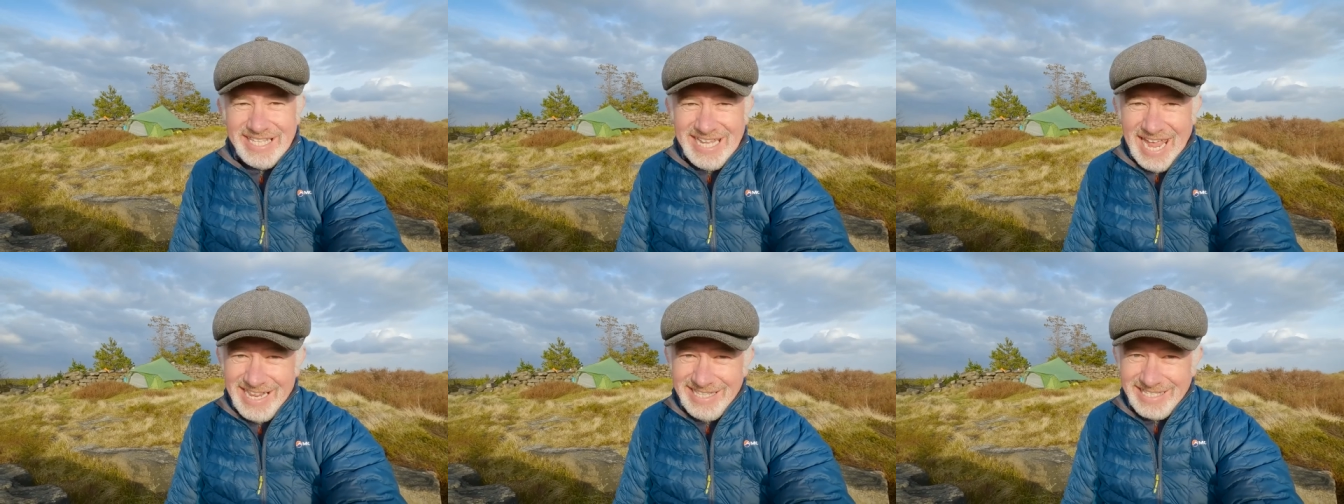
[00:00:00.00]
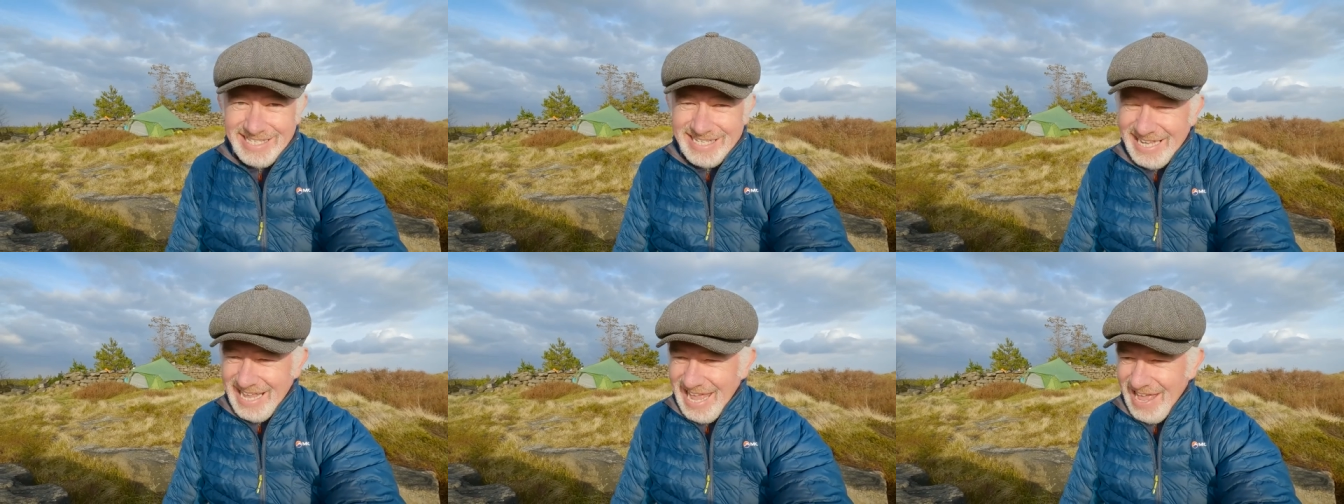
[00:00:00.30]

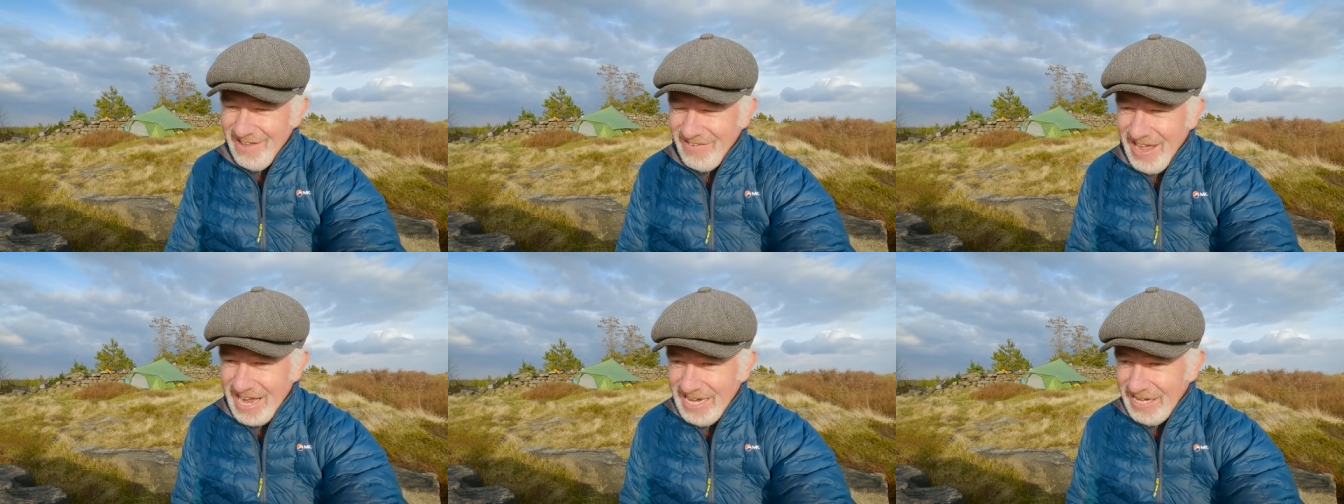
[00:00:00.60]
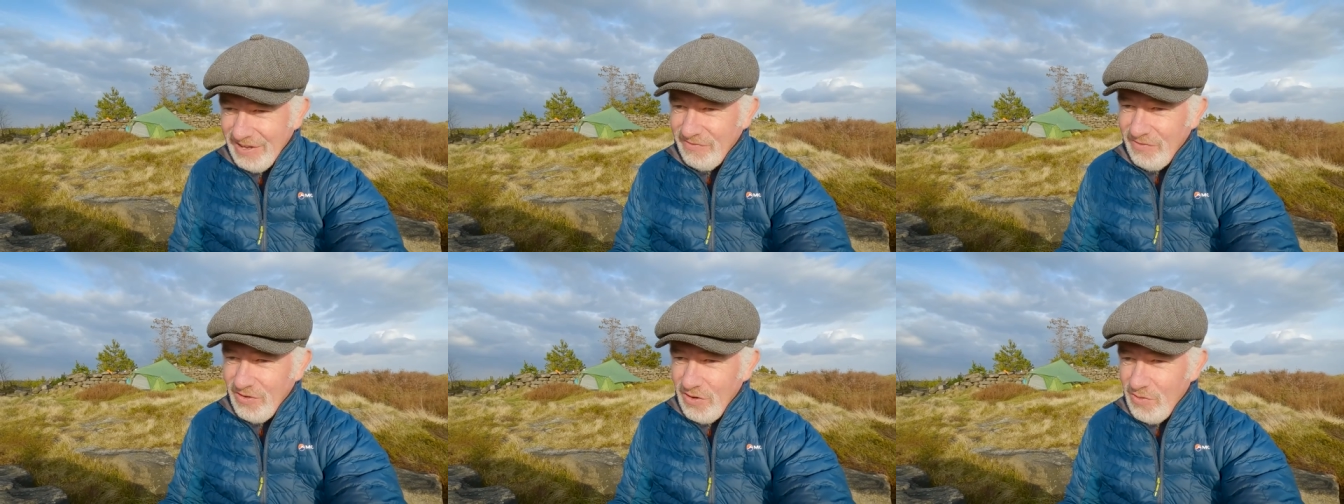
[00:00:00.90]
tent, I've had
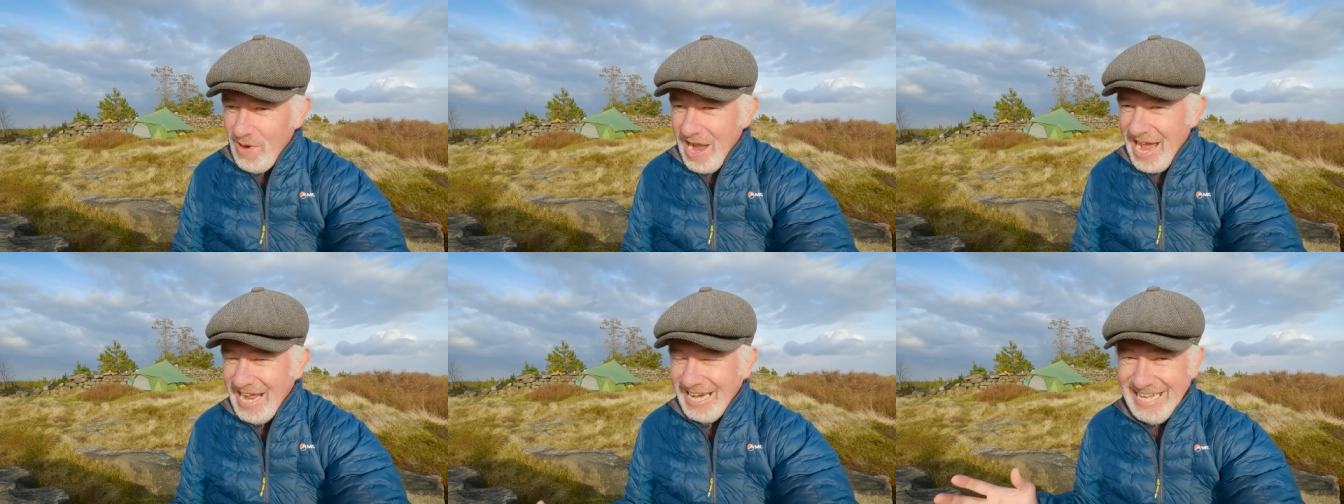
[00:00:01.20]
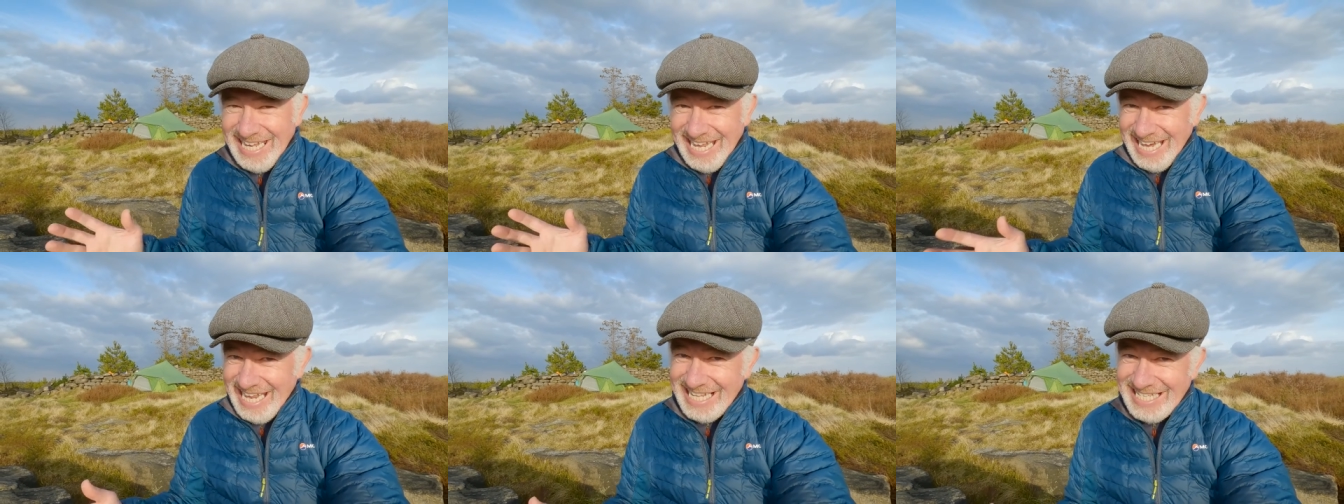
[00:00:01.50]
it for a while.
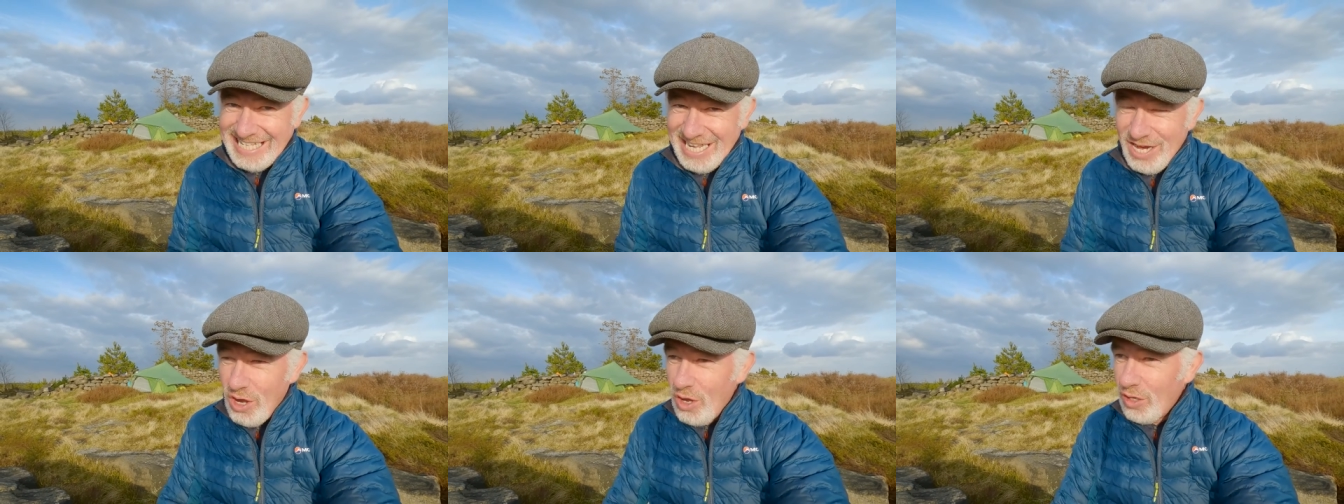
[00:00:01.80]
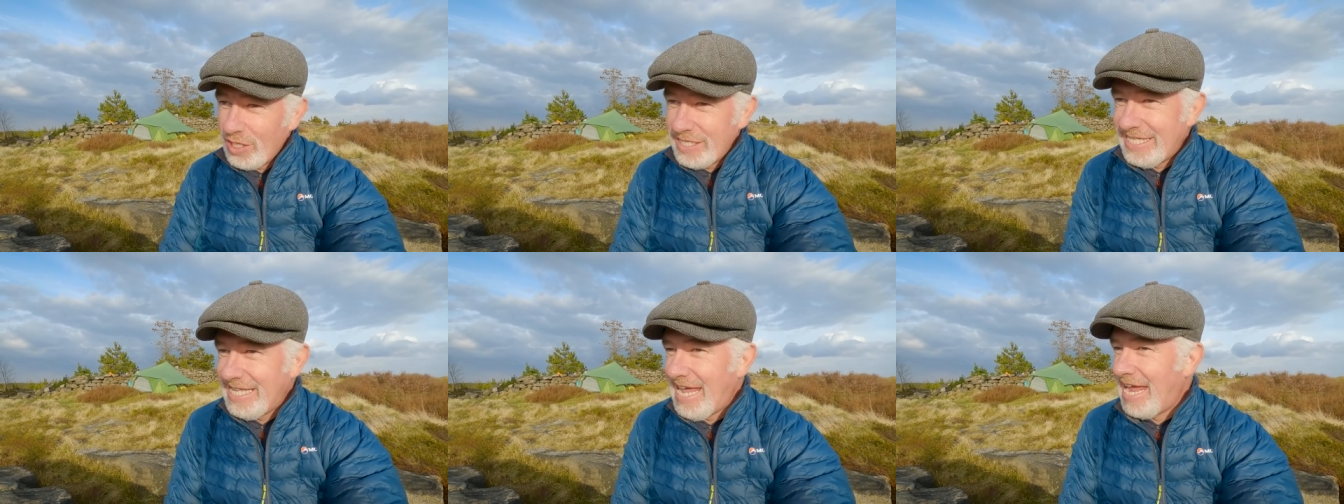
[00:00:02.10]
It is an
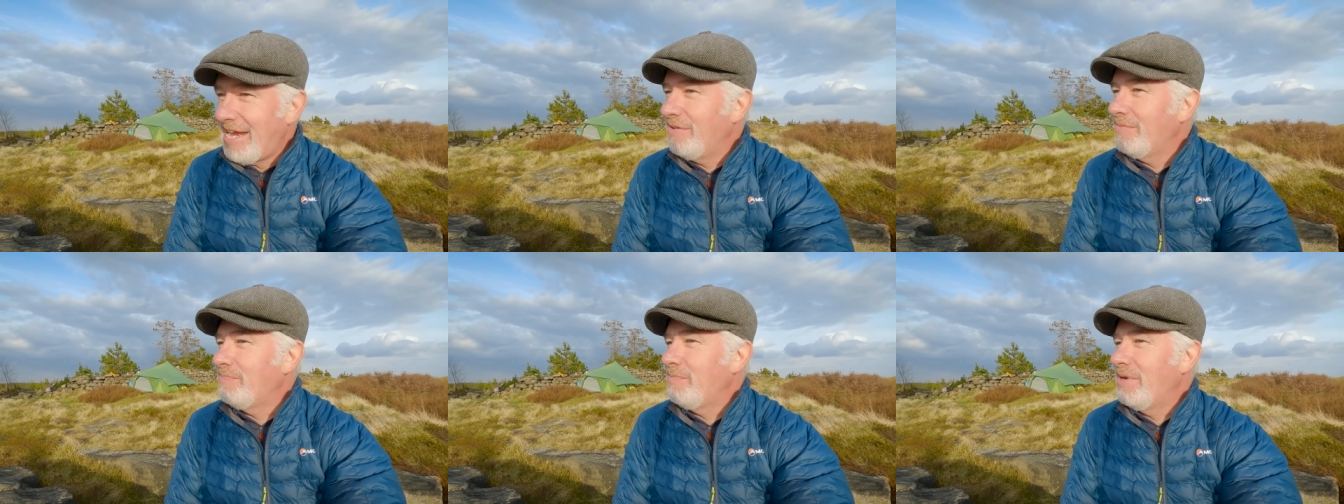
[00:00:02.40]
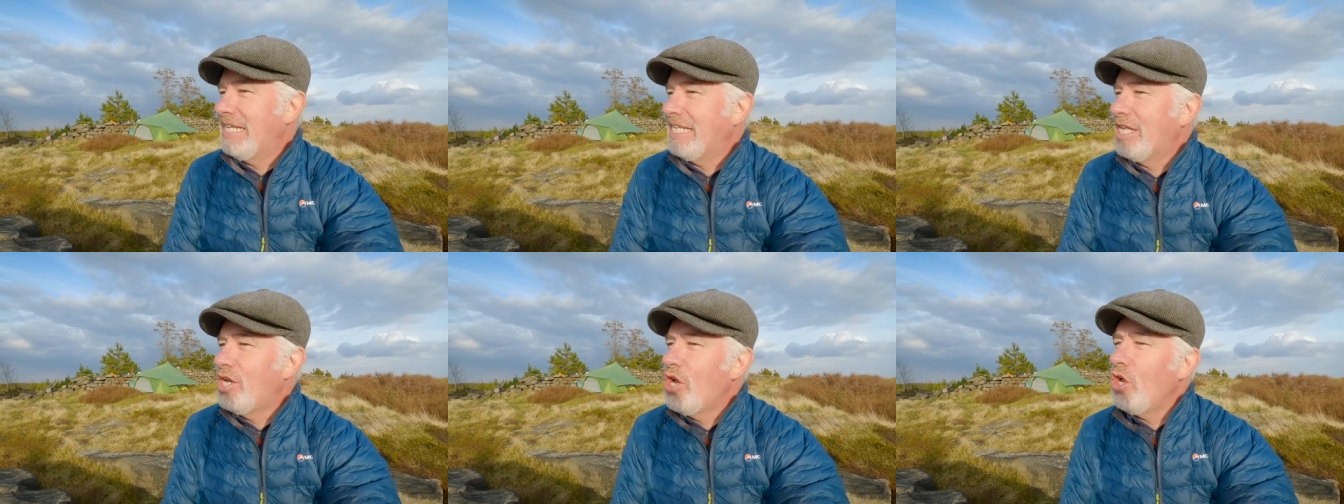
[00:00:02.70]
old tent, but
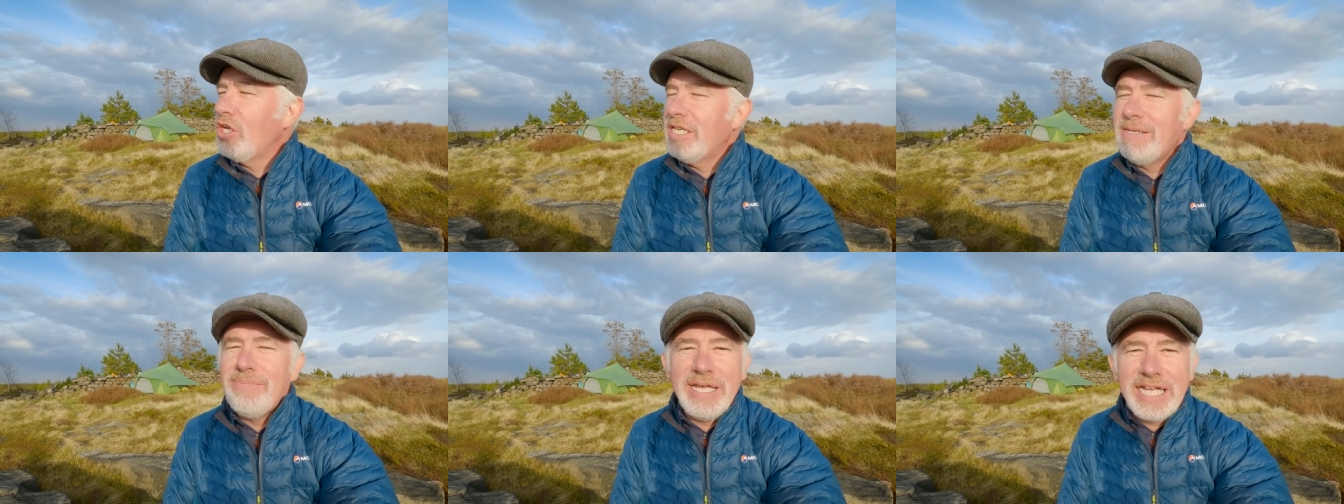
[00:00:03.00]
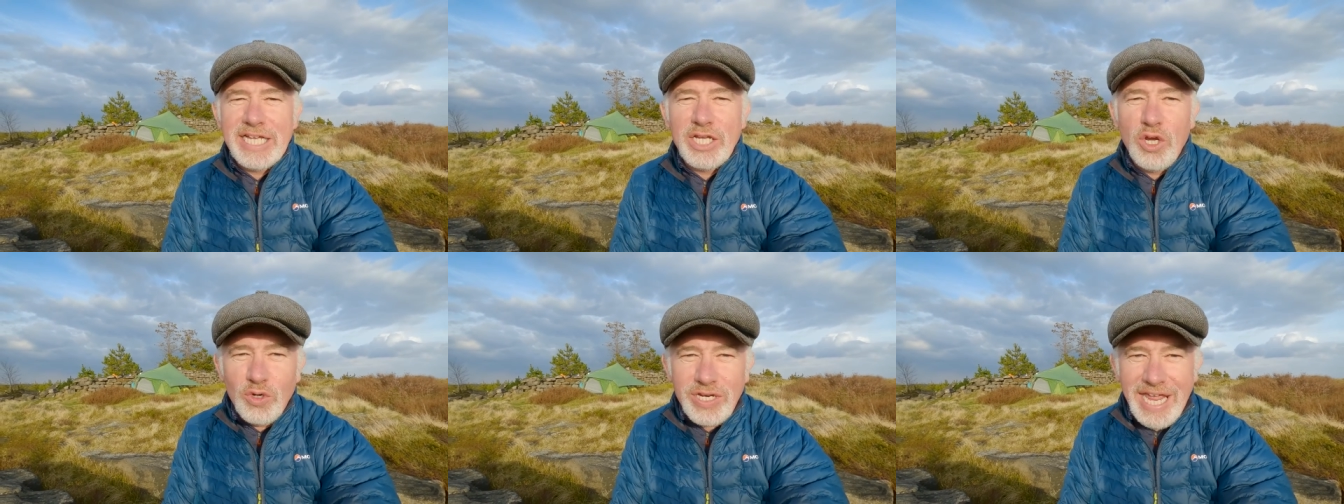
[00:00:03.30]
it's an oldie
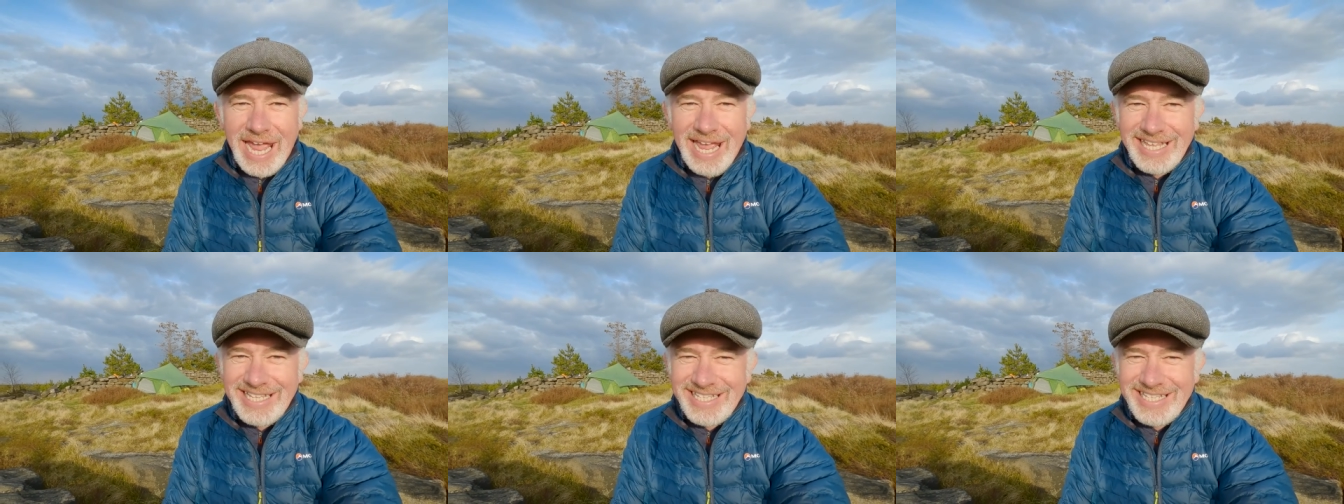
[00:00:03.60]
bit goodie.